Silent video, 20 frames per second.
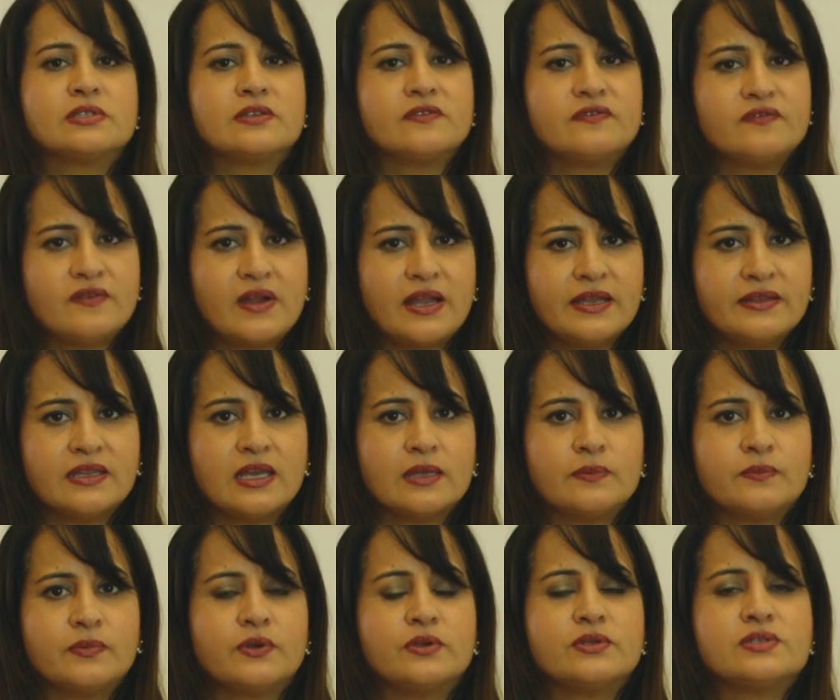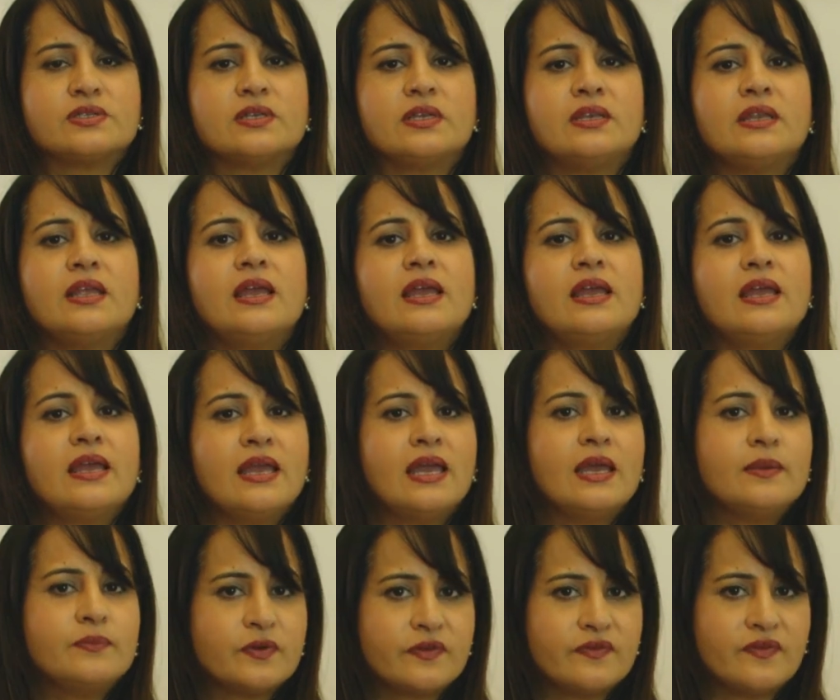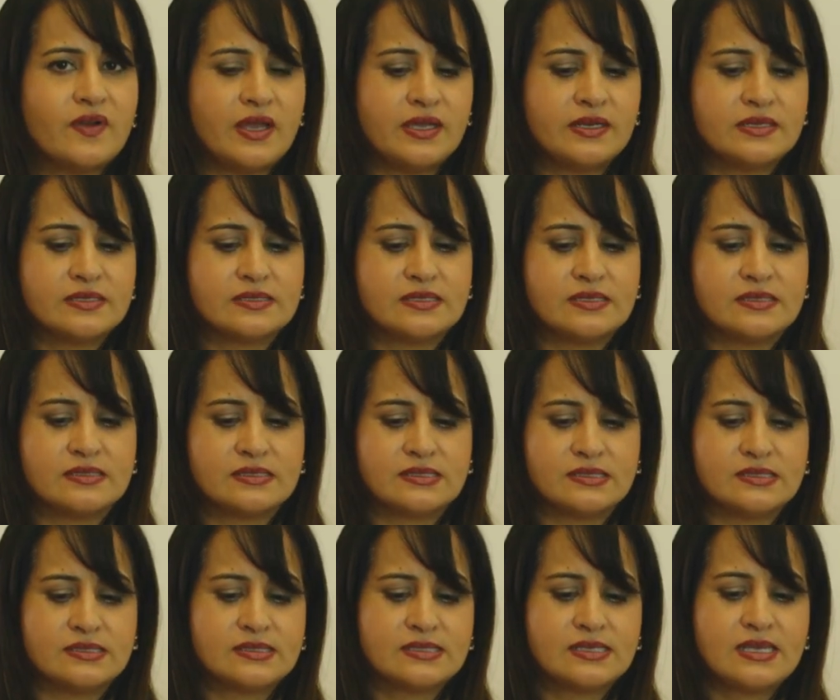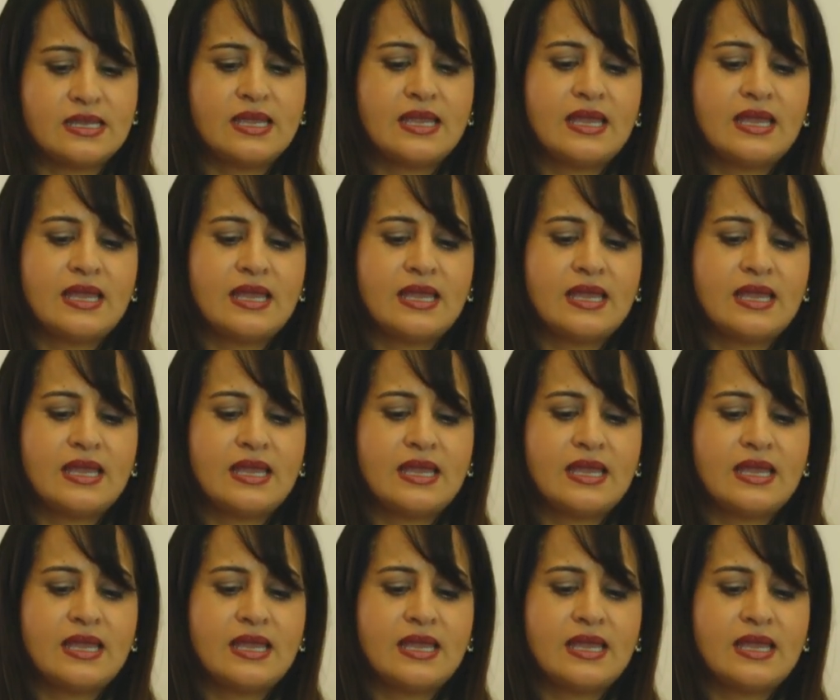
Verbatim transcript: to find that person and provide assistance.